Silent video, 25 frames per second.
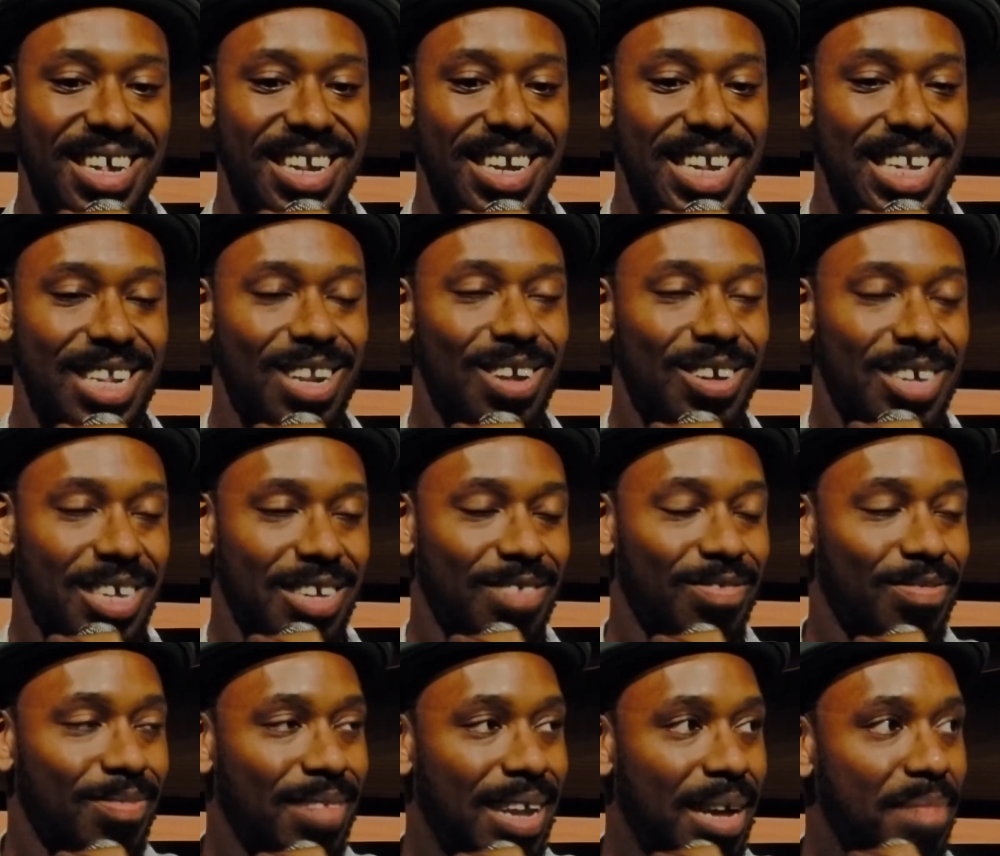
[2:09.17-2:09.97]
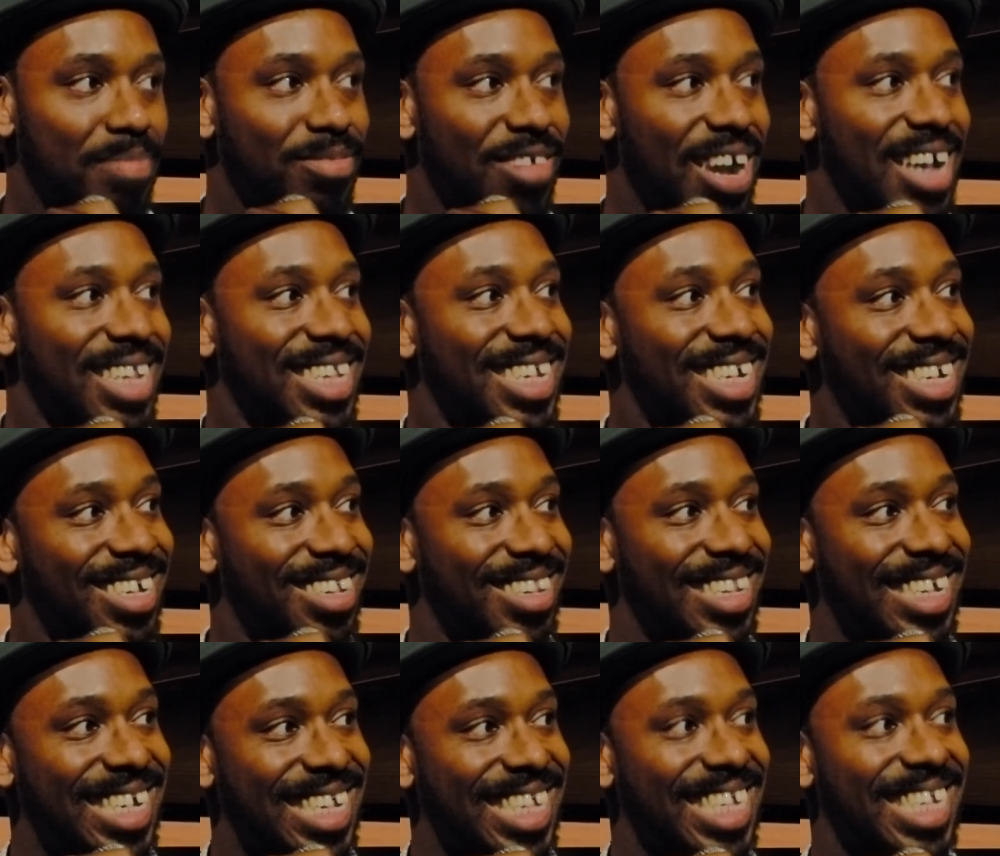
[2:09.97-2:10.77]
There's lots of like
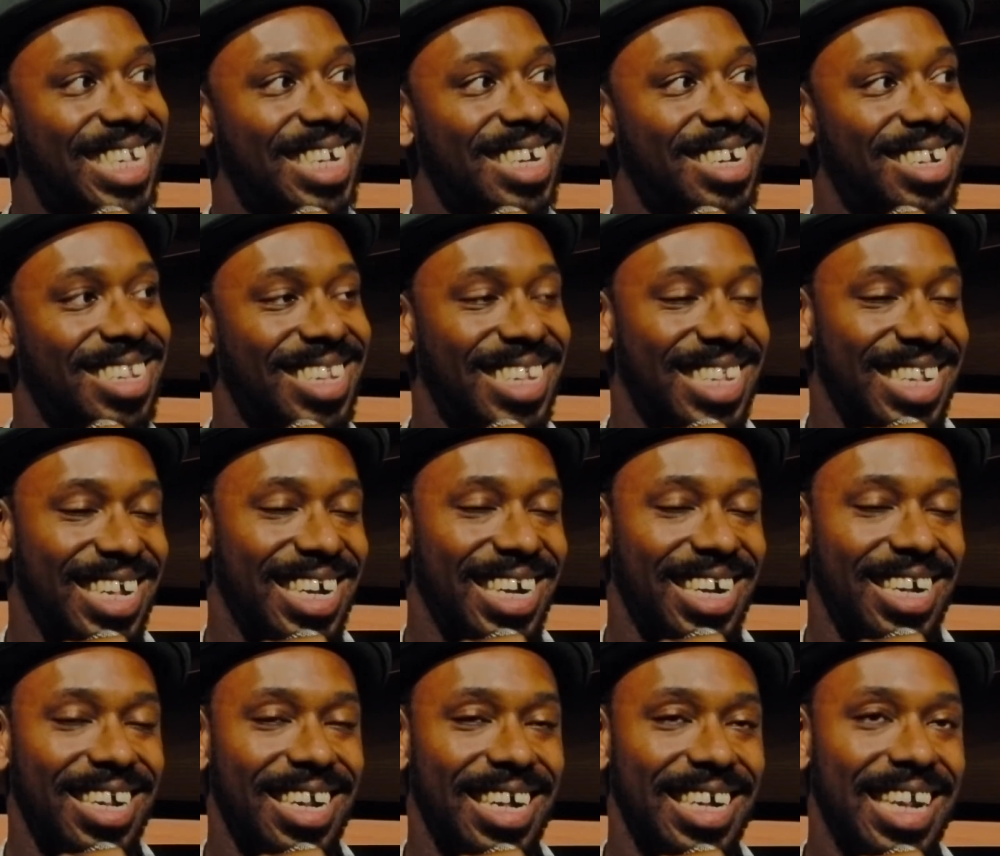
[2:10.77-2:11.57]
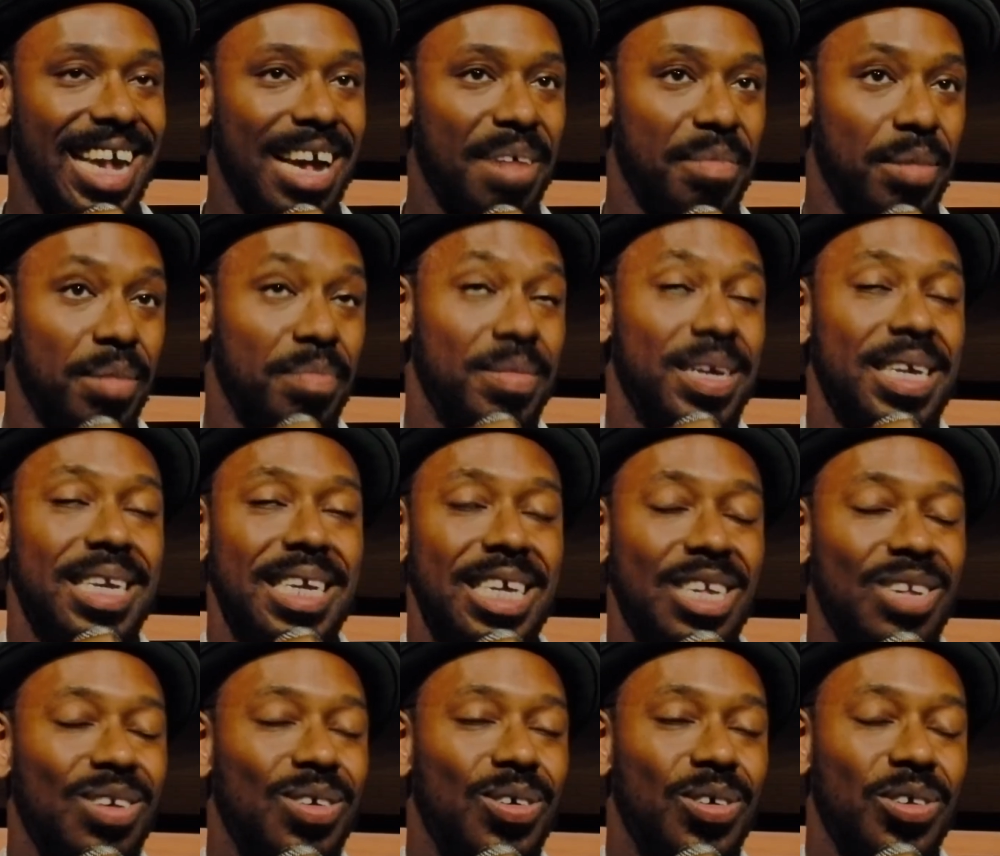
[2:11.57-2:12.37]
practical concerns like, like that. I mean,
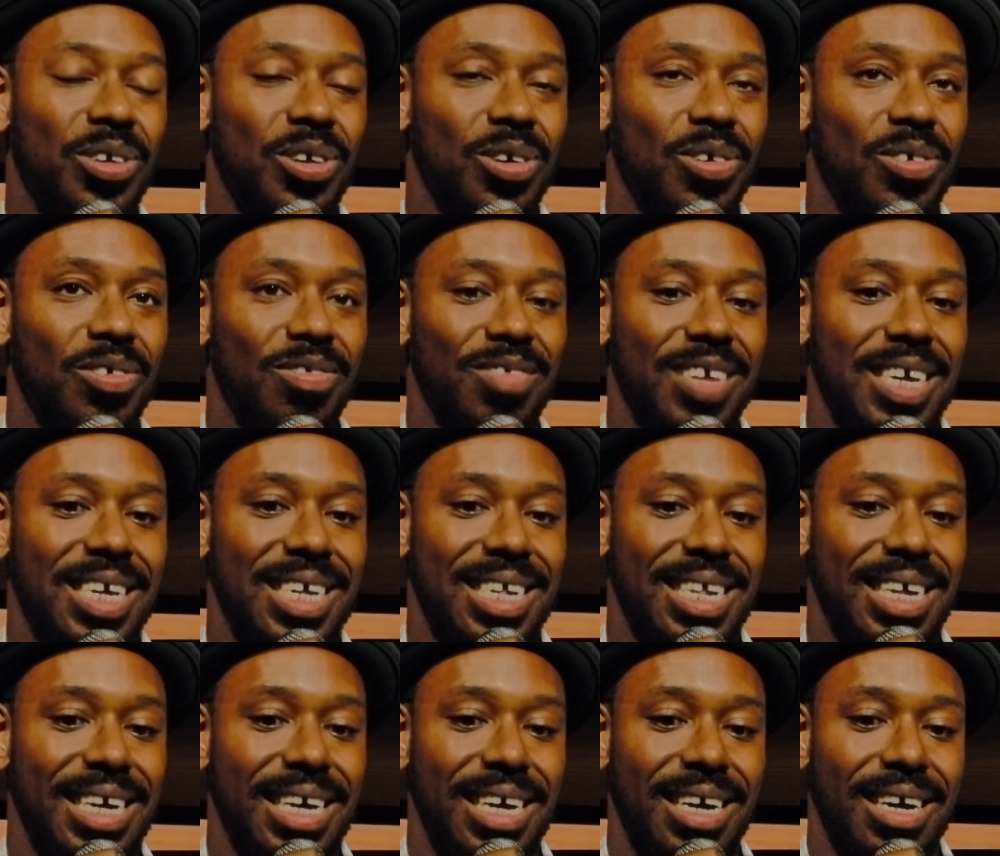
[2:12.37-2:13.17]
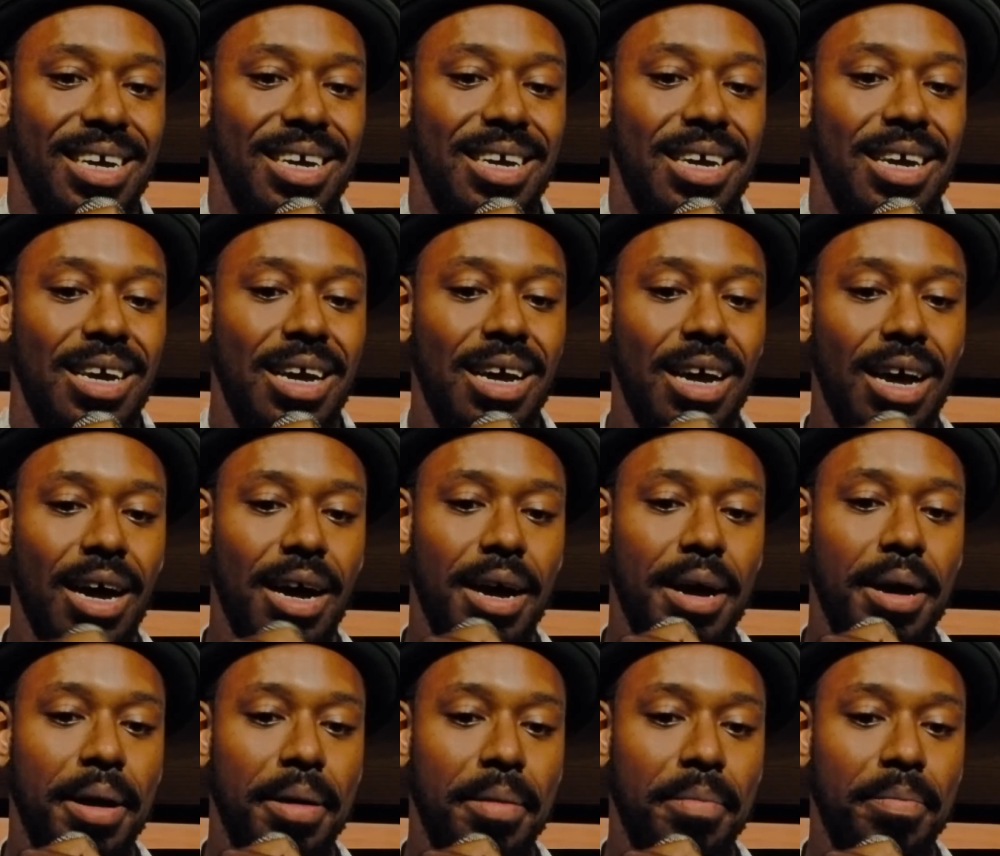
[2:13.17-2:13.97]
there's also things like
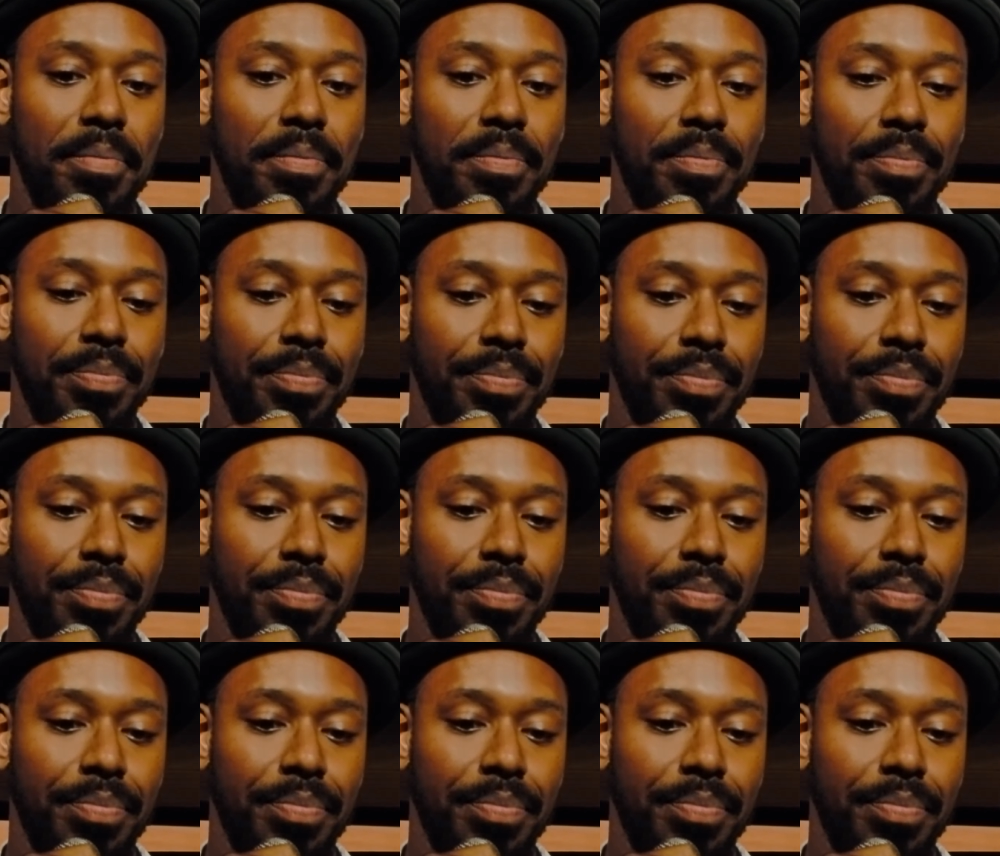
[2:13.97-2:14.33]
um,